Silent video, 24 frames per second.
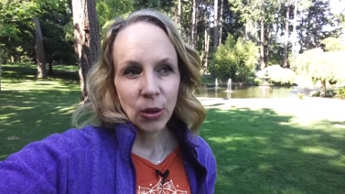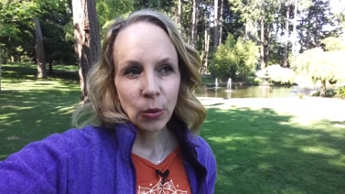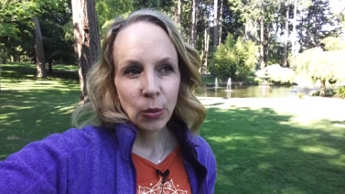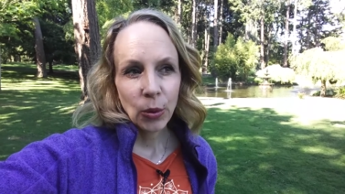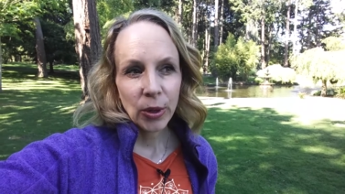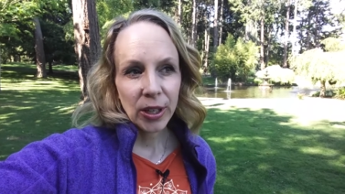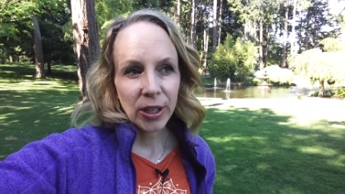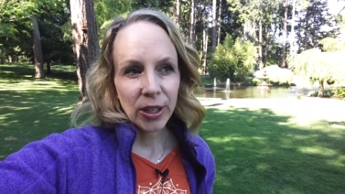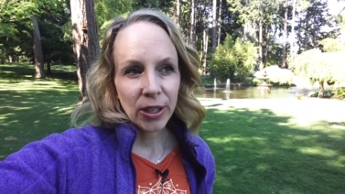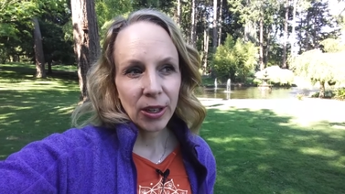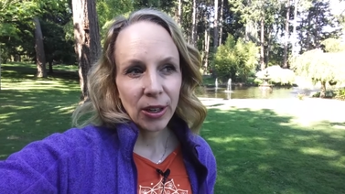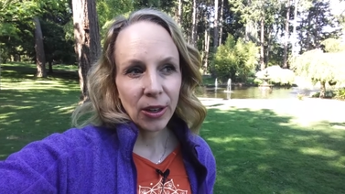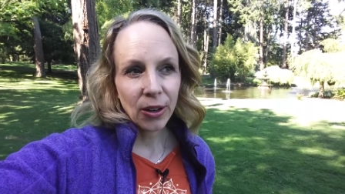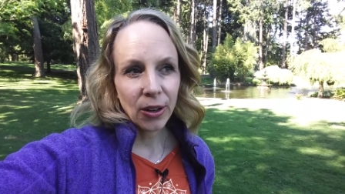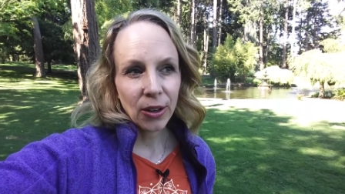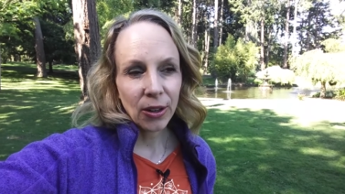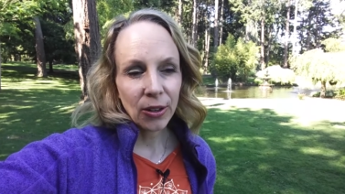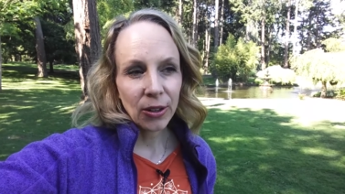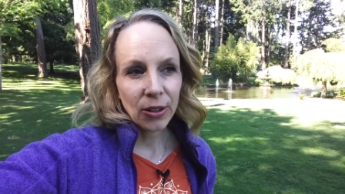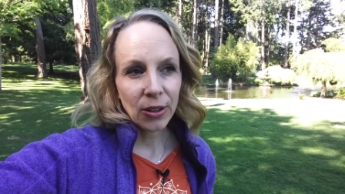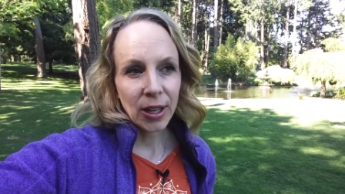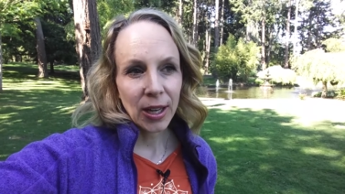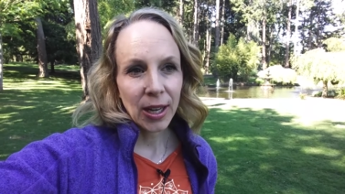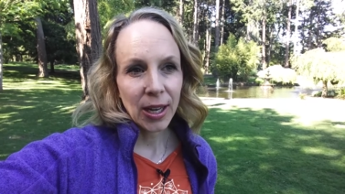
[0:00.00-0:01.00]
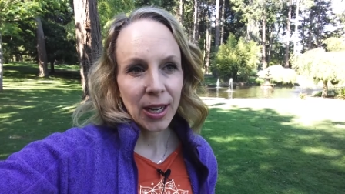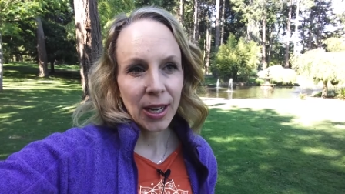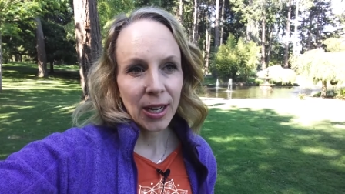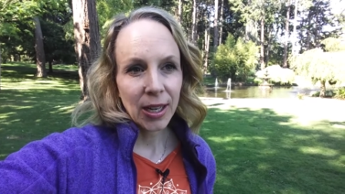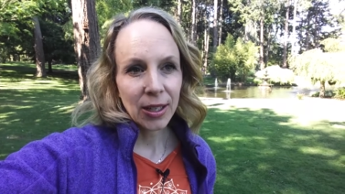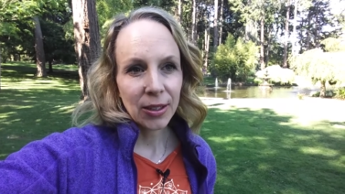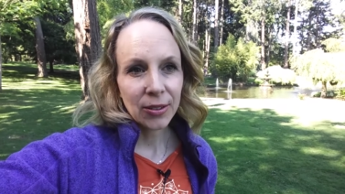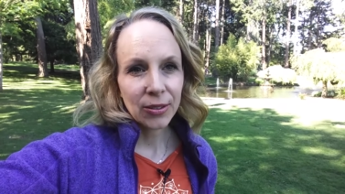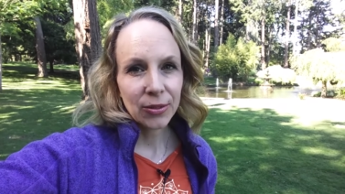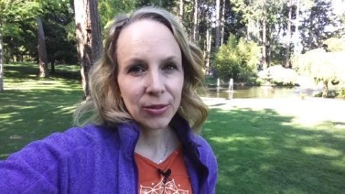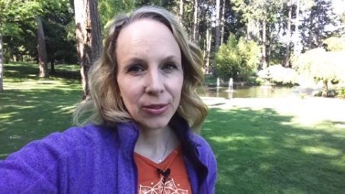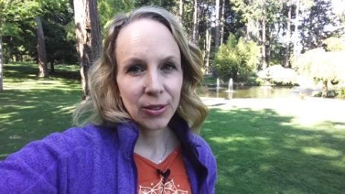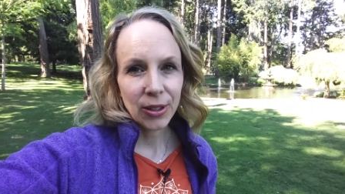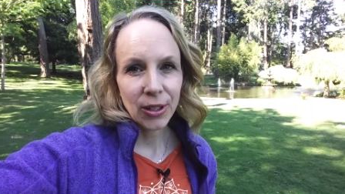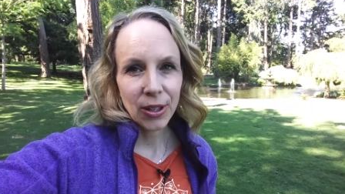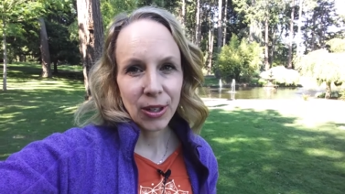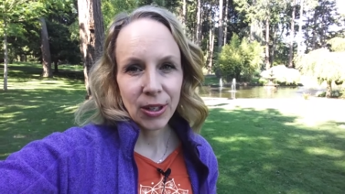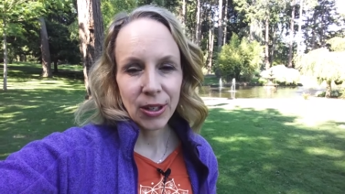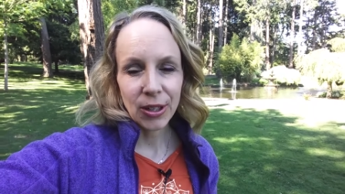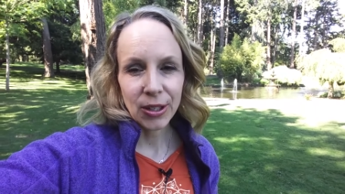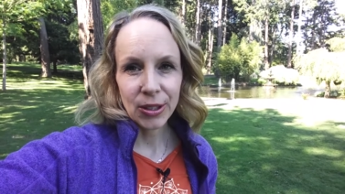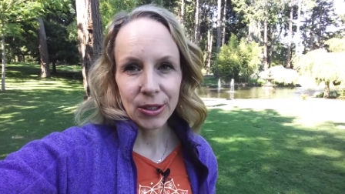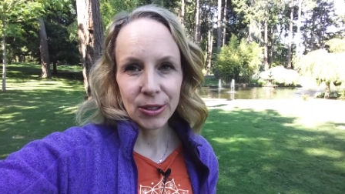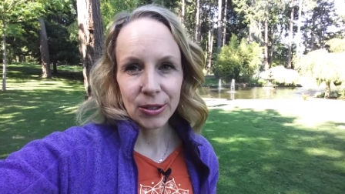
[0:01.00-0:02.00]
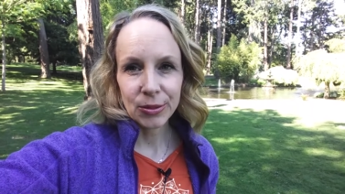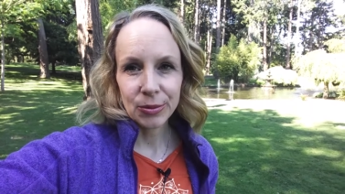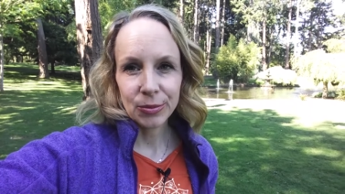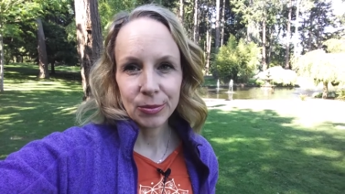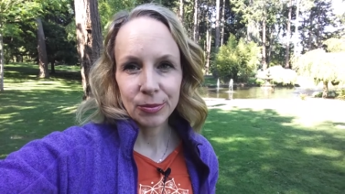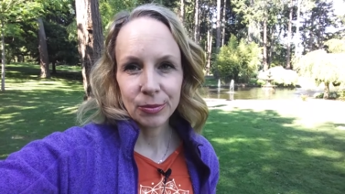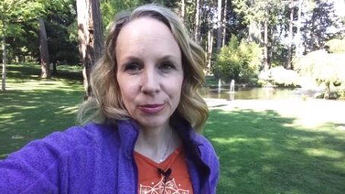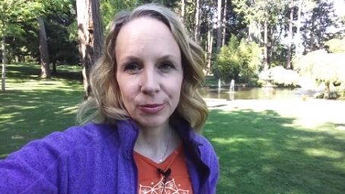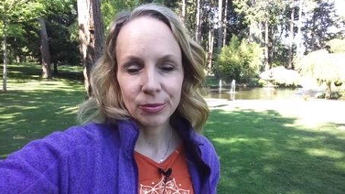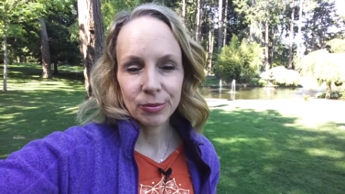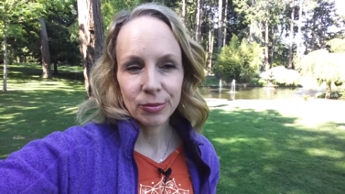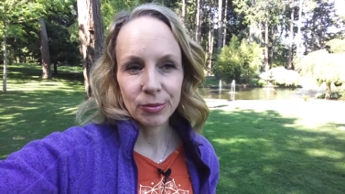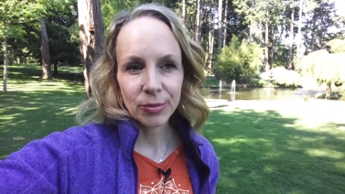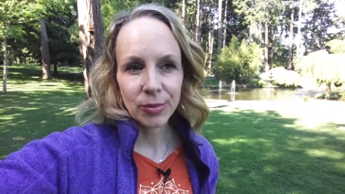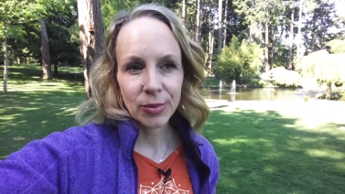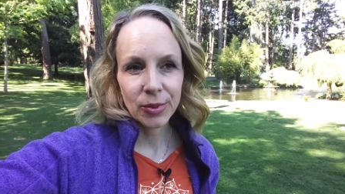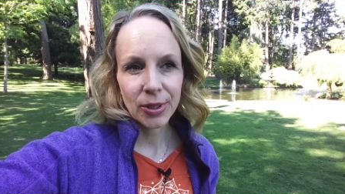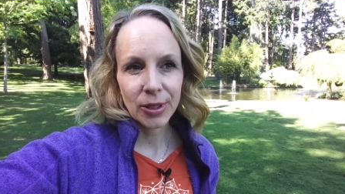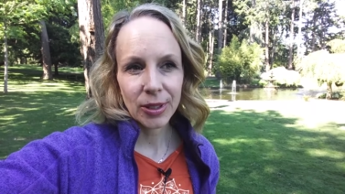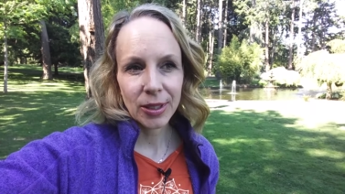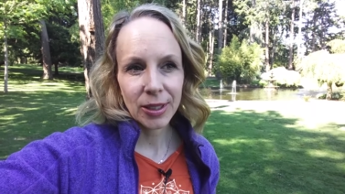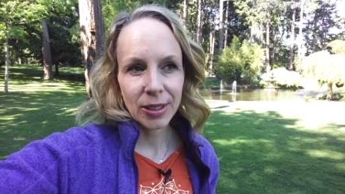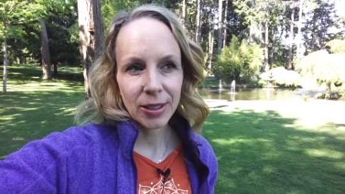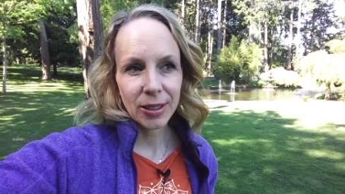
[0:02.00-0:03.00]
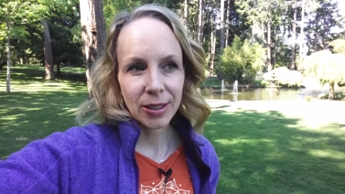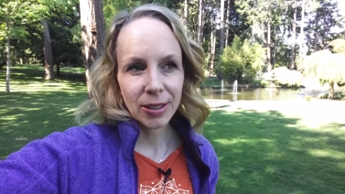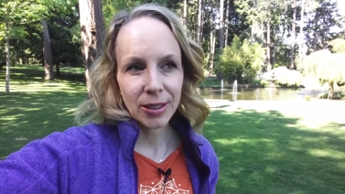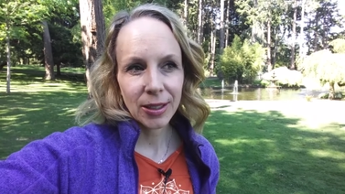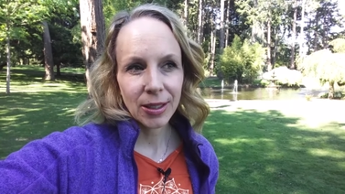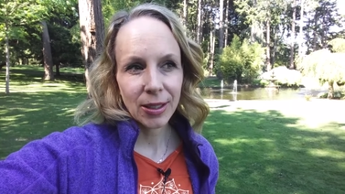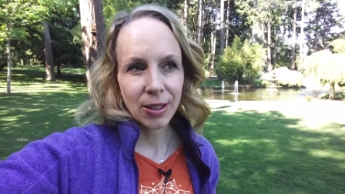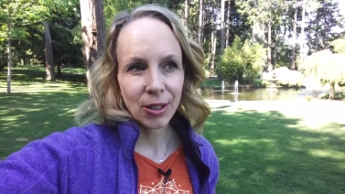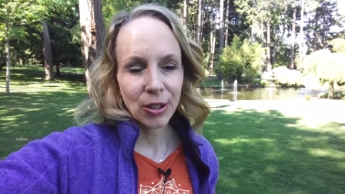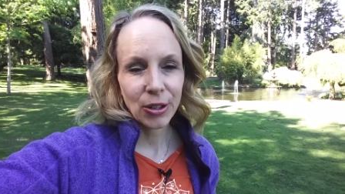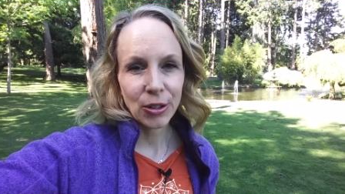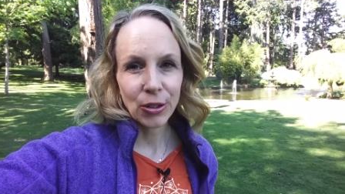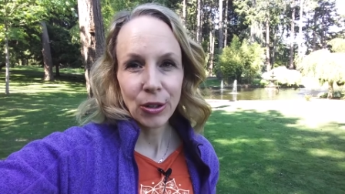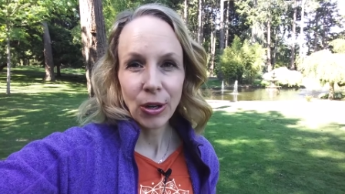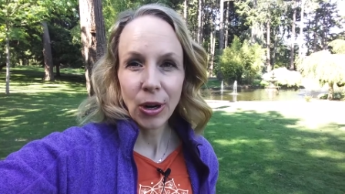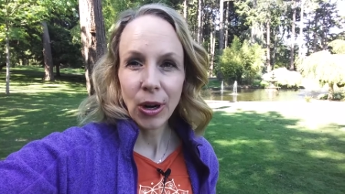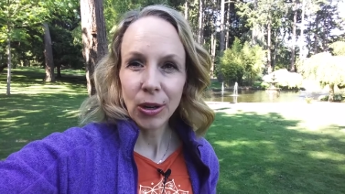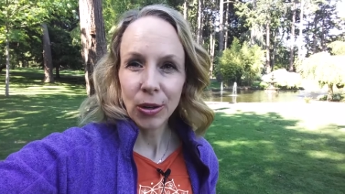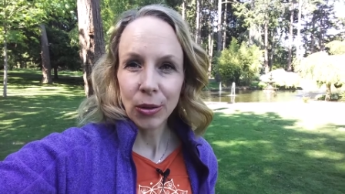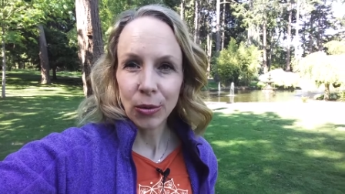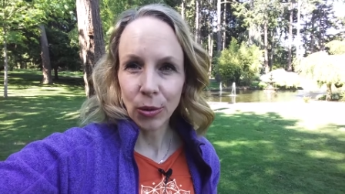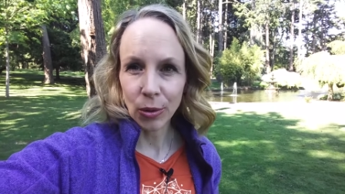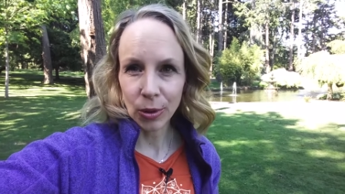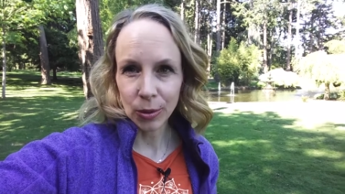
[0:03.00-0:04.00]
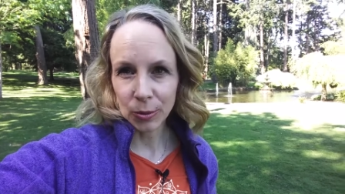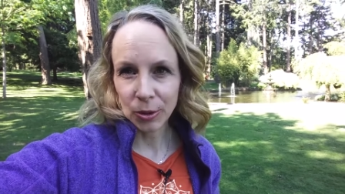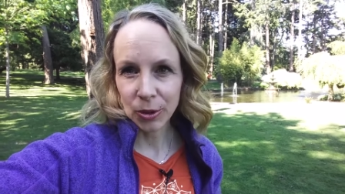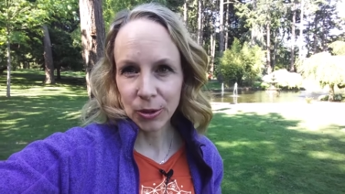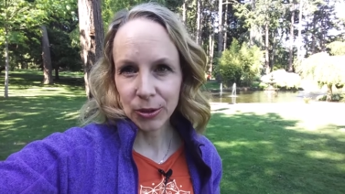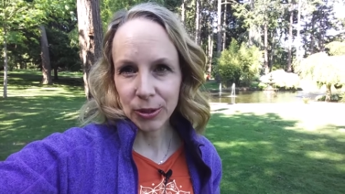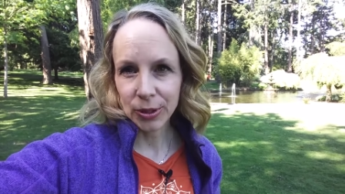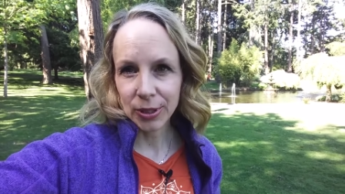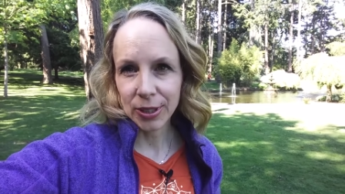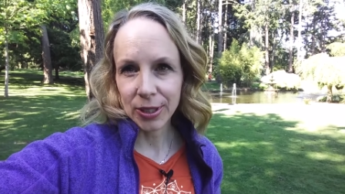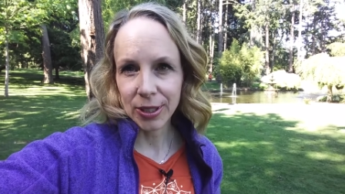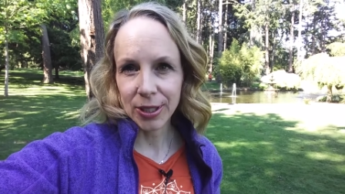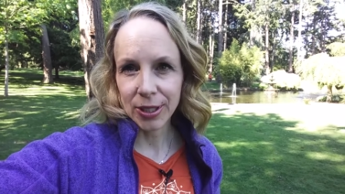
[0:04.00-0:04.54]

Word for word: we all have our, are not normal